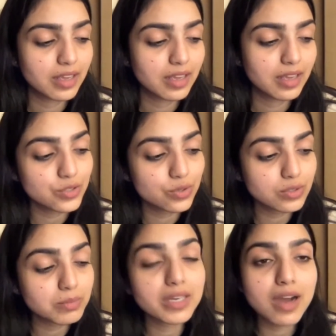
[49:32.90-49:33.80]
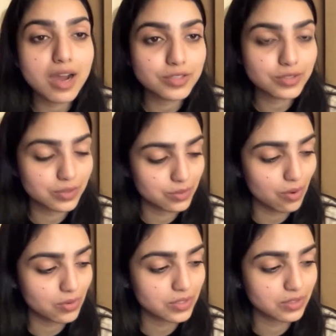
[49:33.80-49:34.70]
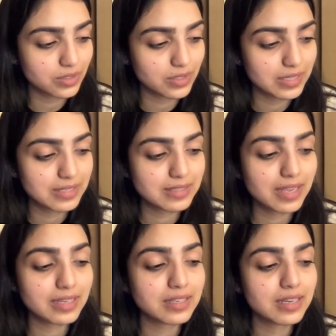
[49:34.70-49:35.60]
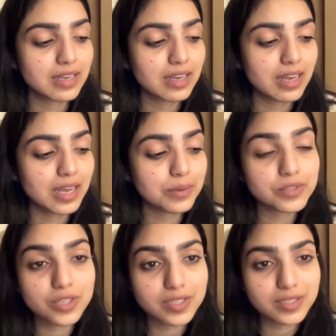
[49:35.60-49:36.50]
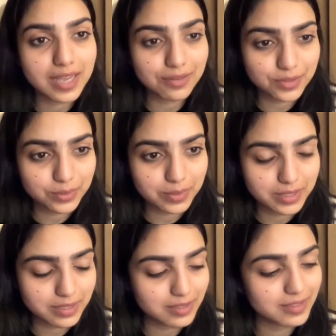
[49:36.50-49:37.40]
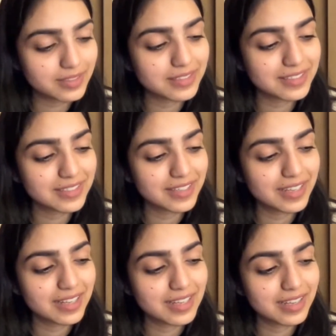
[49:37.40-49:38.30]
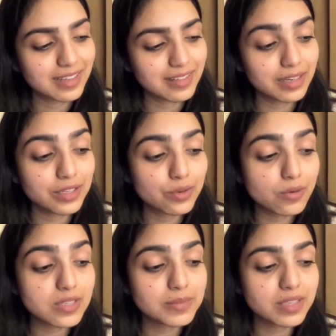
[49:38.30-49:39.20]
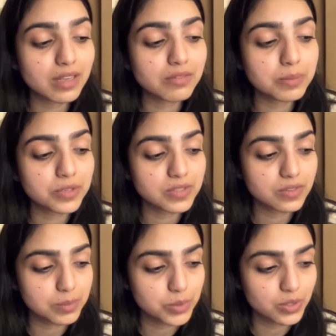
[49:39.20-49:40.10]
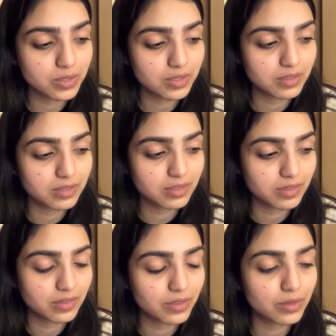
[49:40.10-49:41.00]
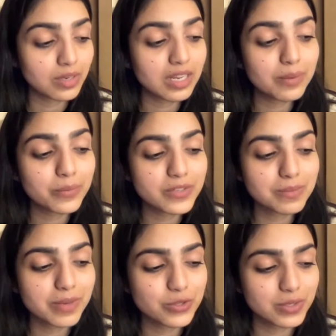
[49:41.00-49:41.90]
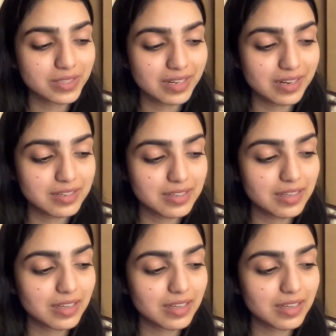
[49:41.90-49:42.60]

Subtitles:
I showed my heart to the doctor. He said I would just have to quit. Then he wrote himself a prescription. Your name was mentioned in it.